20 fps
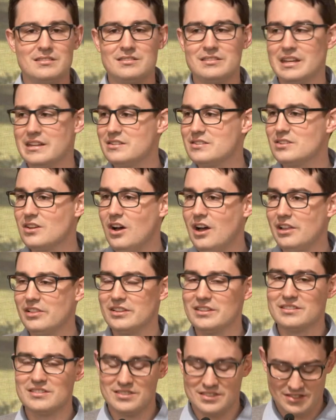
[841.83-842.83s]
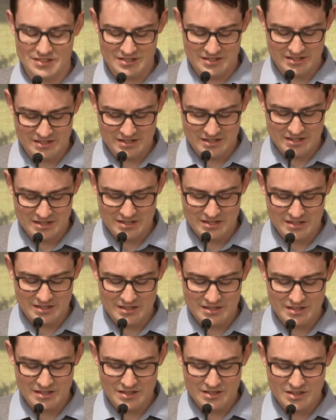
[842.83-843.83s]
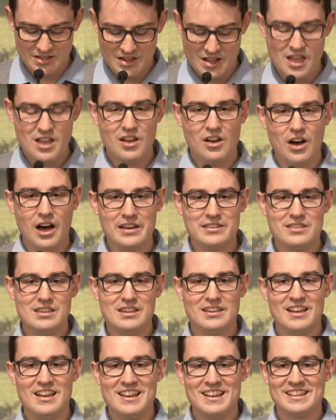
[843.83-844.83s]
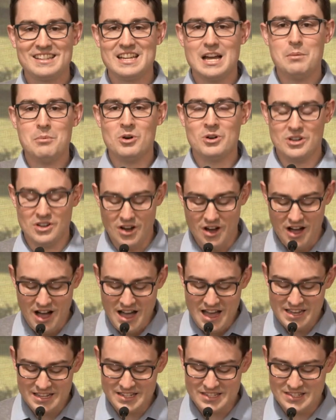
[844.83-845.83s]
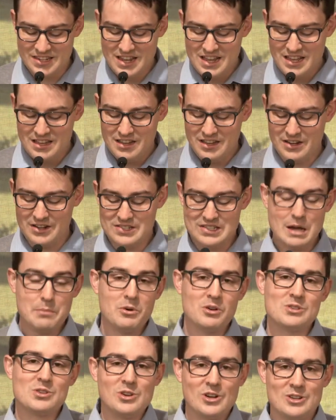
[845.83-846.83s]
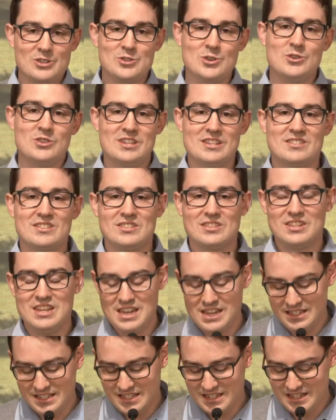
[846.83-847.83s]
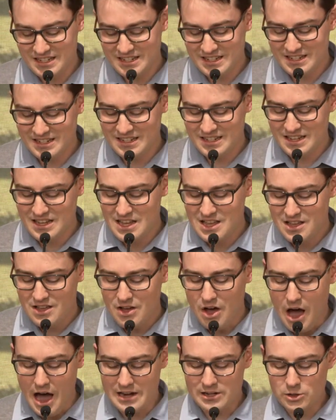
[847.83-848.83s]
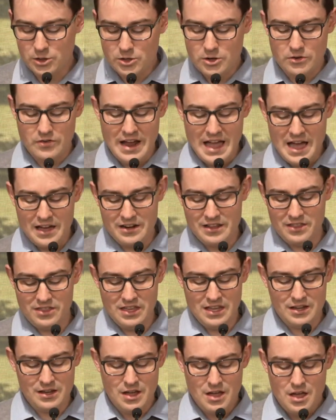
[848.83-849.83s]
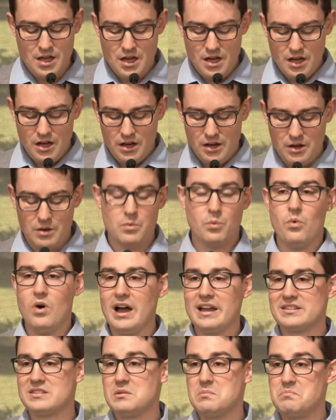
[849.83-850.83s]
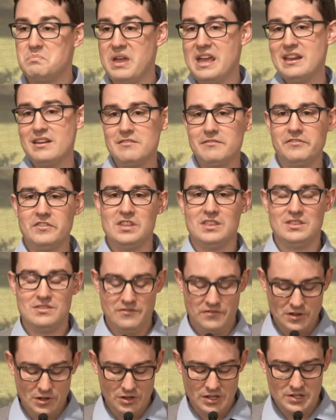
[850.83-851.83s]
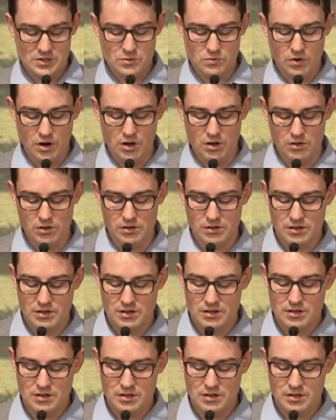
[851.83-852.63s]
Dead silence. I'd think, come on, guys. You know, someone's got to do this skit. I'd look around and think, why doesn't Ben fill this role?